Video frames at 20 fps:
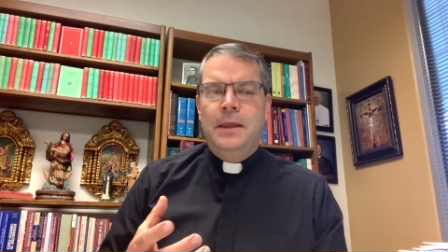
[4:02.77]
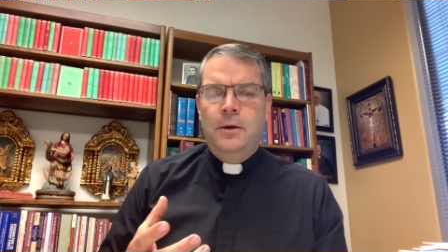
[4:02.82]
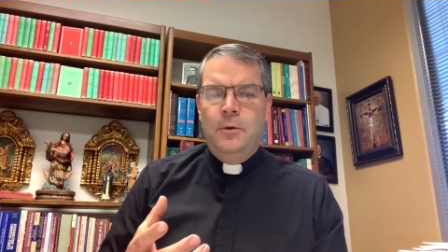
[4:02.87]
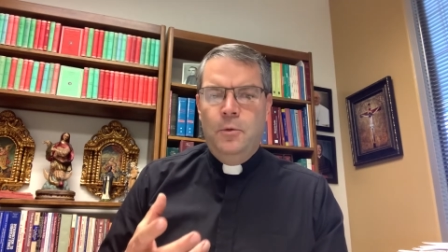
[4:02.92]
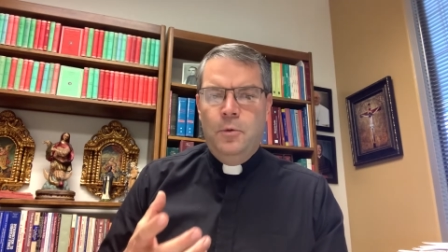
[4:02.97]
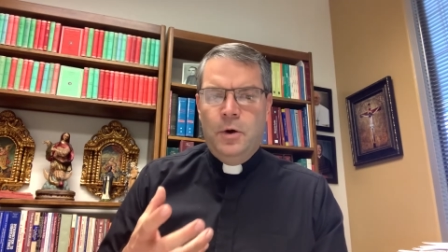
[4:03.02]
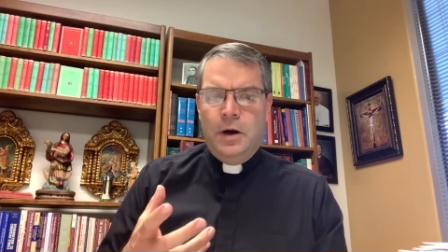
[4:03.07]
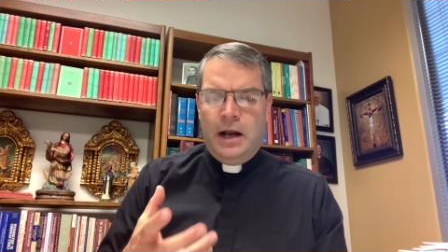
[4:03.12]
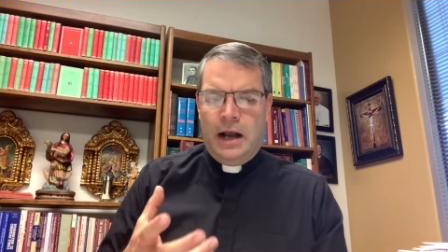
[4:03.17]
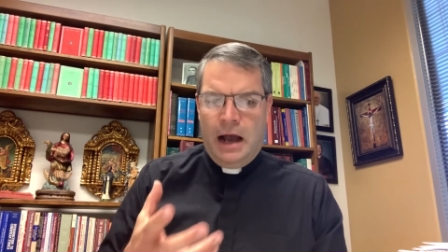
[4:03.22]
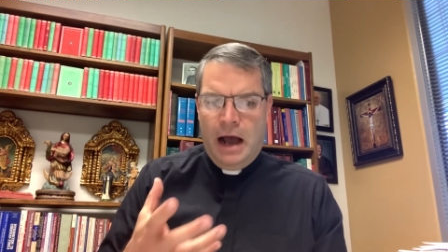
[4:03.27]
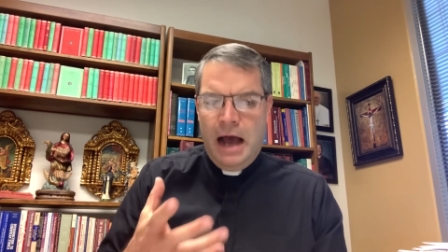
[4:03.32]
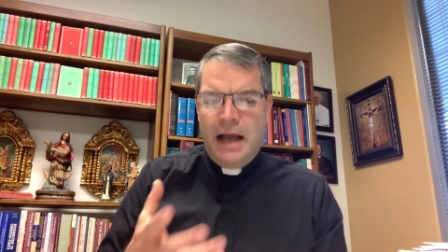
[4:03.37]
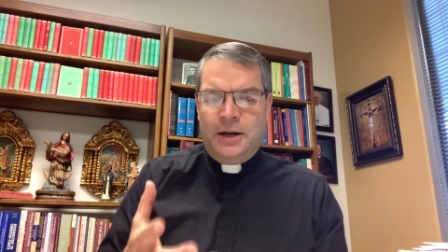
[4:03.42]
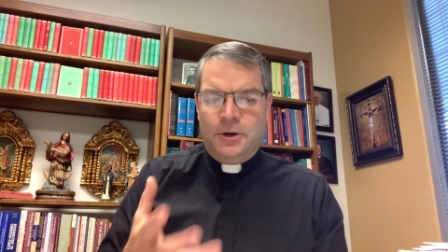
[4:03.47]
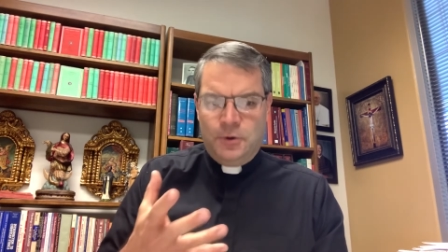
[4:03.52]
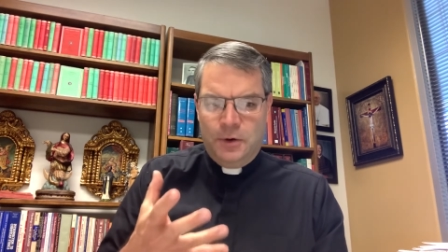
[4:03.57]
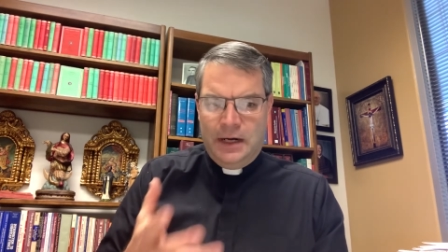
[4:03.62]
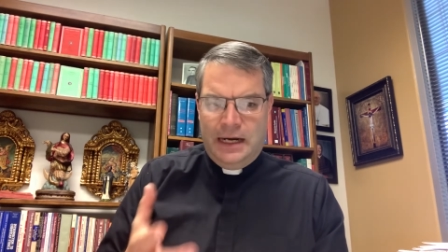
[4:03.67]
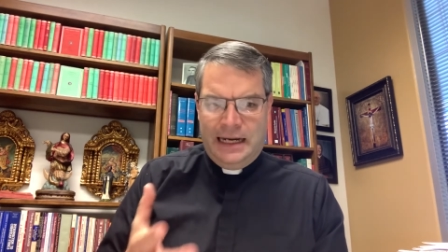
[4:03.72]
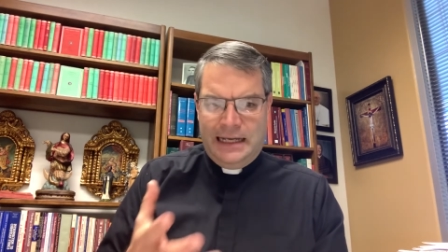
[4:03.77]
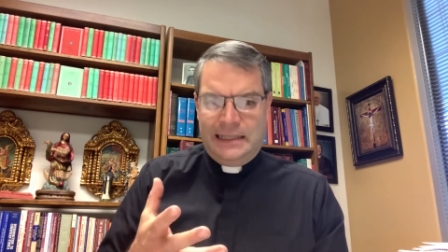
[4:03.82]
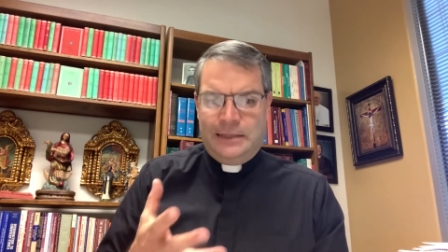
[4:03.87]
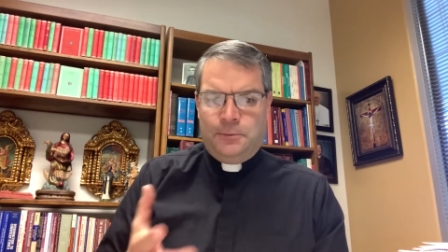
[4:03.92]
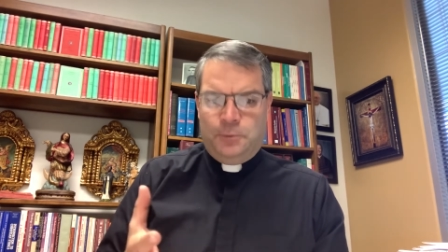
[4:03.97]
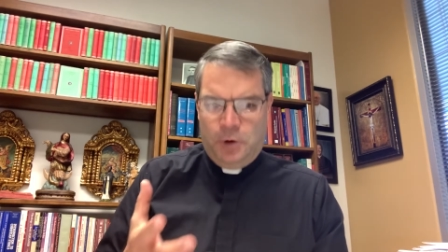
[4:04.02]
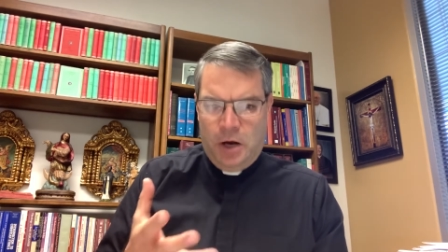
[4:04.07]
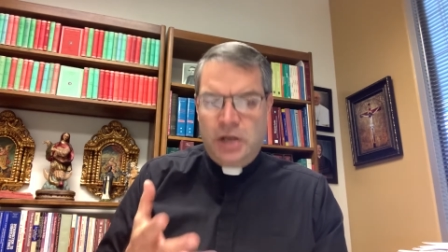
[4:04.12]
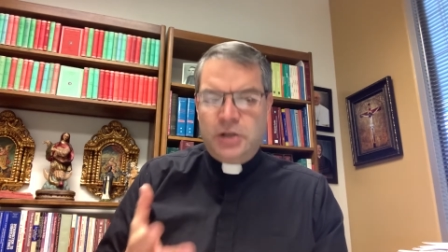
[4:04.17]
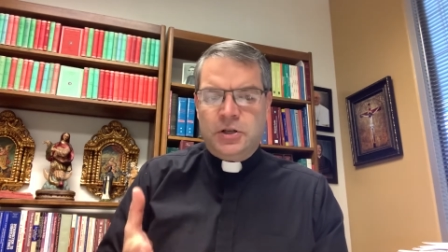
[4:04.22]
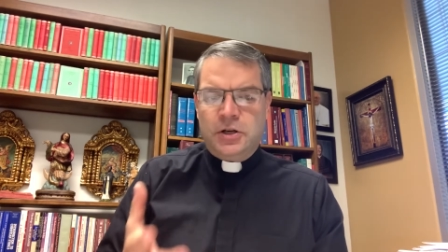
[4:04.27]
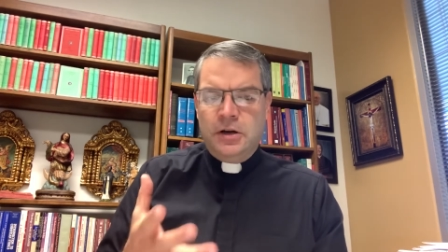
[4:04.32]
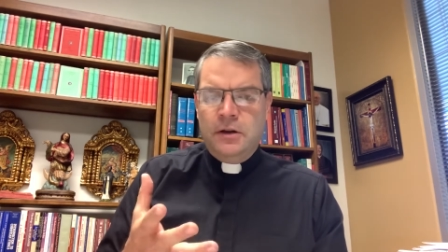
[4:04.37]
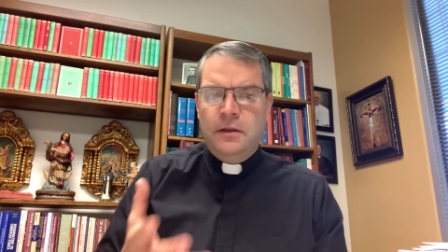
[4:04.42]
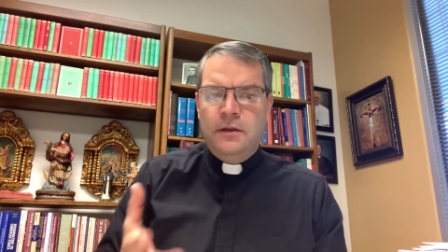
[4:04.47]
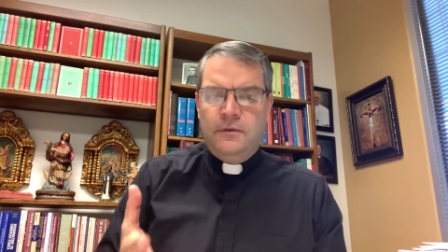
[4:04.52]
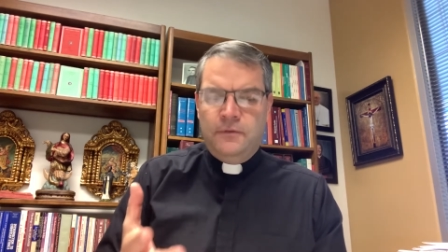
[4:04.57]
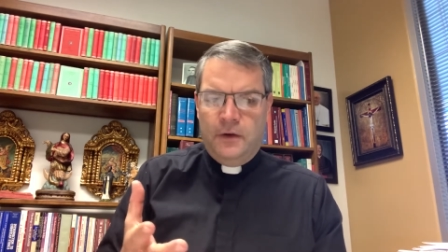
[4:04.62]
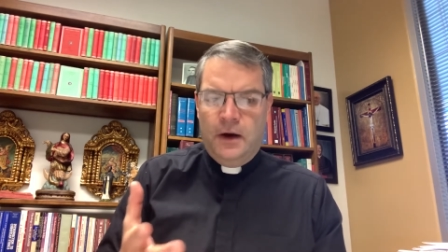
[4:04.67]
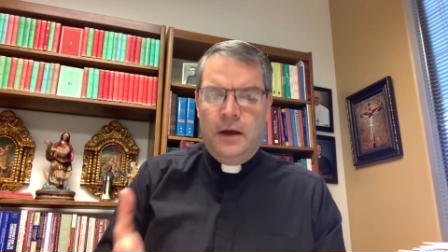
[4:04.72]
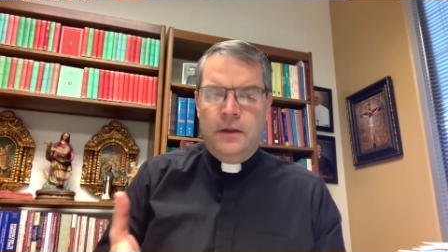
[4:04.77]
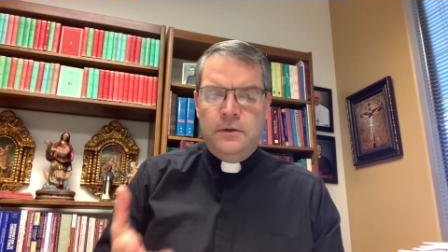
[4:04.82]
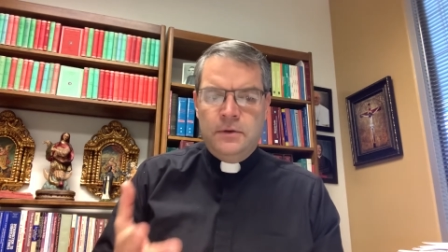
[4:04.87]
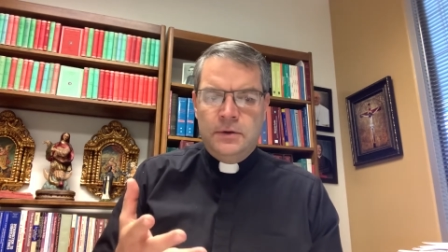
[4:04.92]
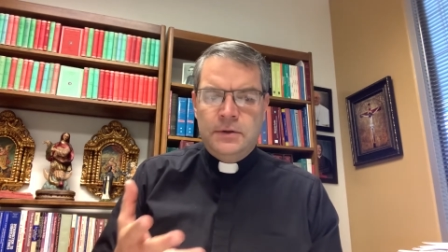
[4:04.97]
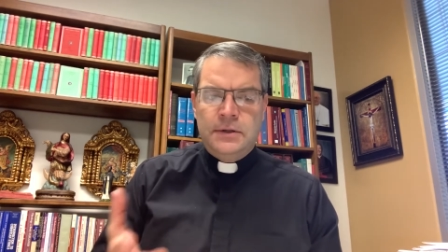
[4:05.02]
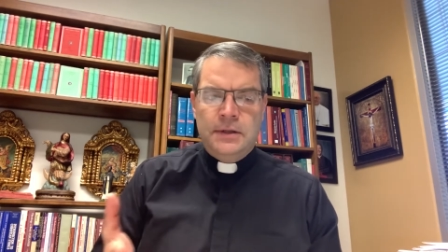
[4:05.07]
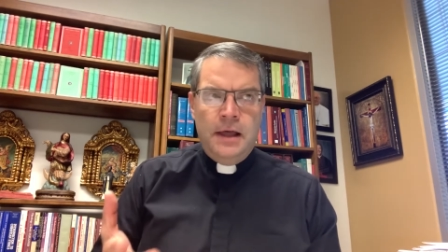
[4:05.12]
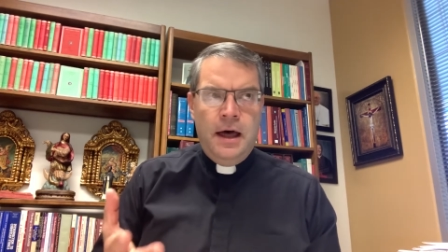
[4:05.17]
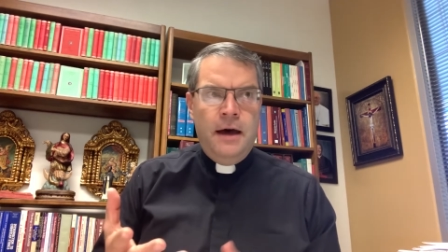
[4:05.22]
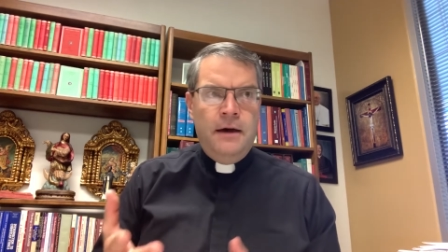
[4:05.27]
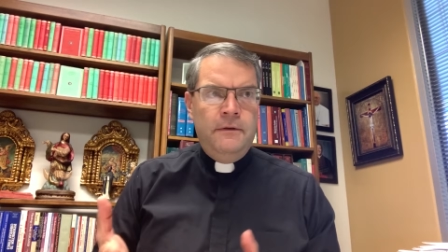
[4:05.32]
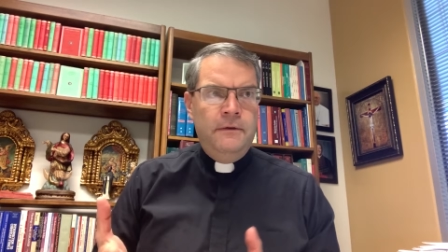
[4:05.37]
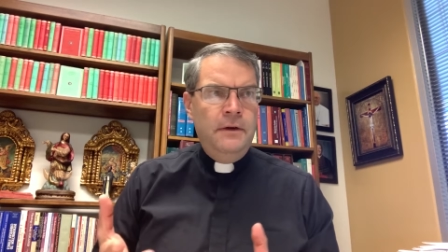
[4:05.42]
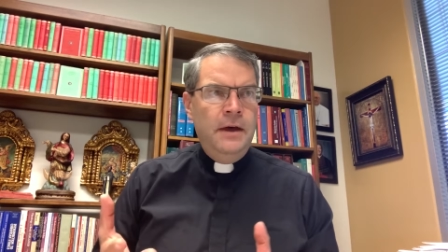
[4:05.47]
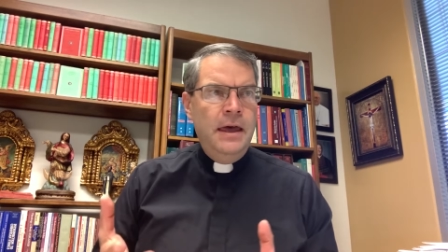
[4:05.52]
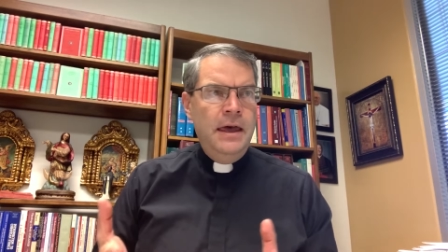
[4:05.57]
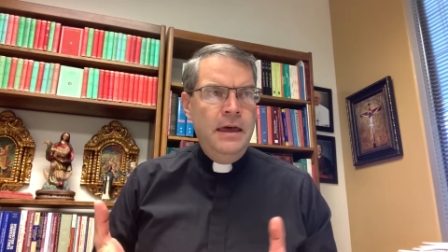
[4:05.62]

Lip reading: a concrete expression of the Father's love